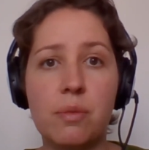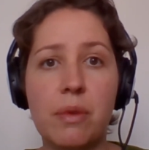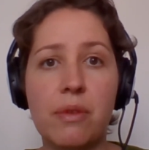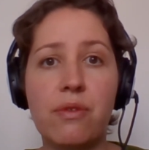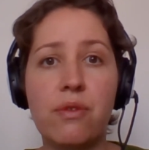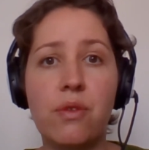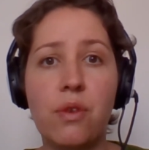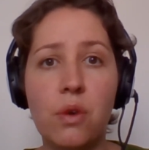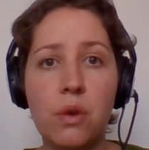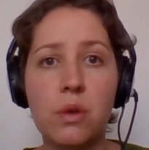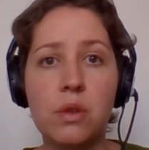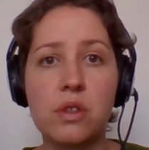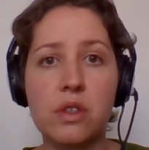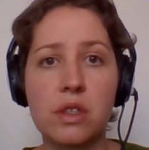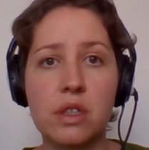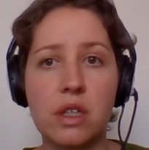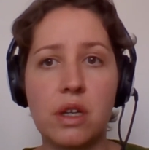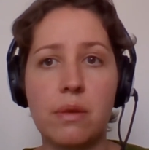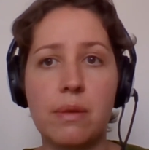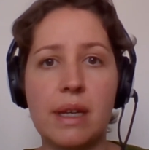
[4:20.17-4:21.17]
before
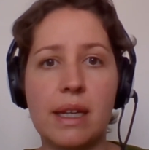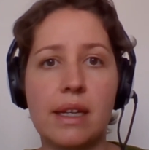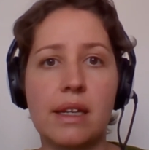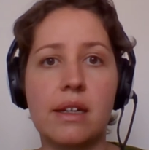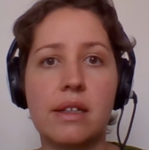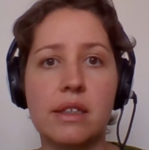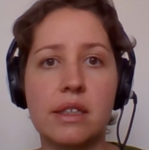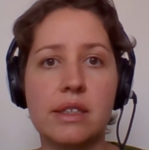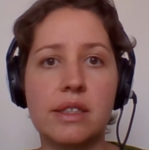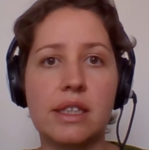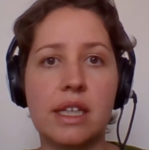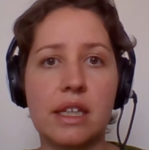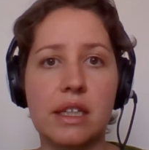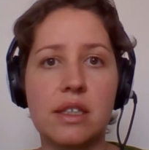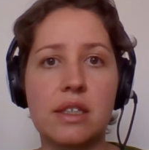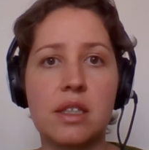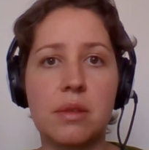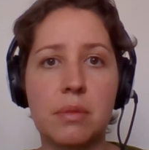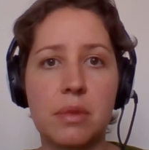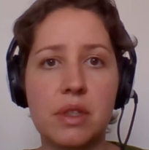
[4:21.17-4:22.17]
just going and asking
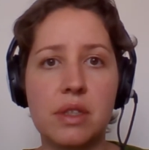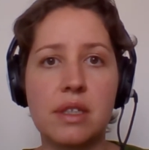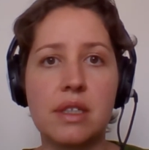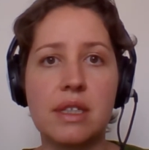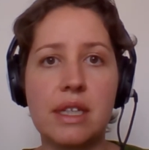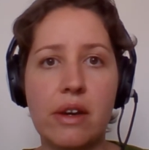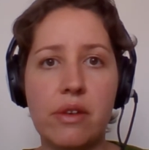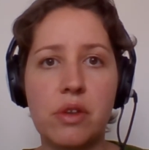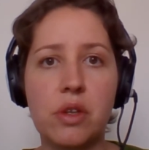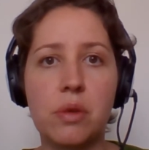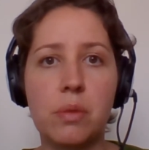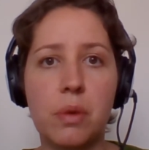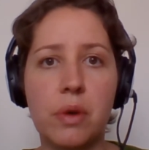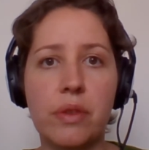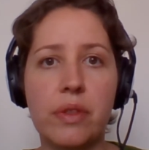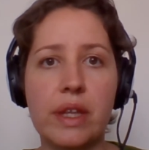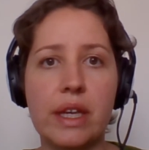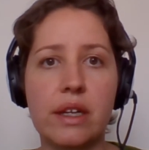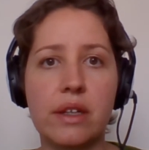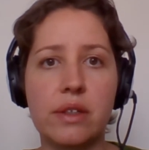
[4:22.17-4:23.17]
someone to tell you
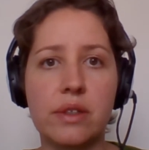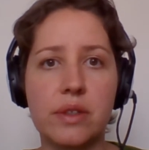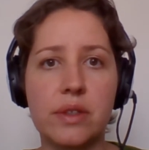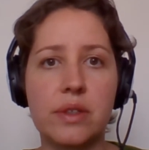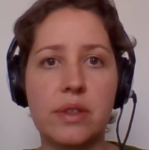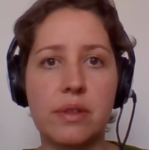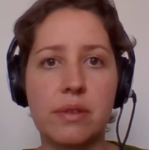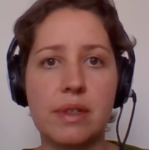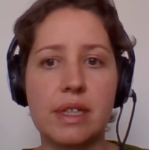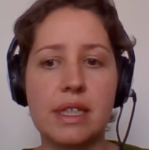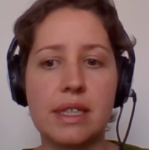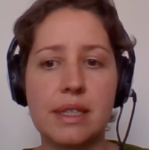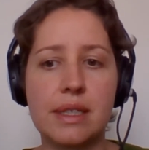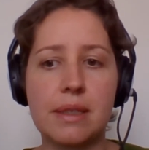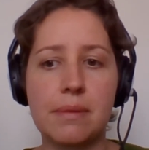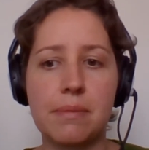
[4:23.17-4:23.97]
what the answer is.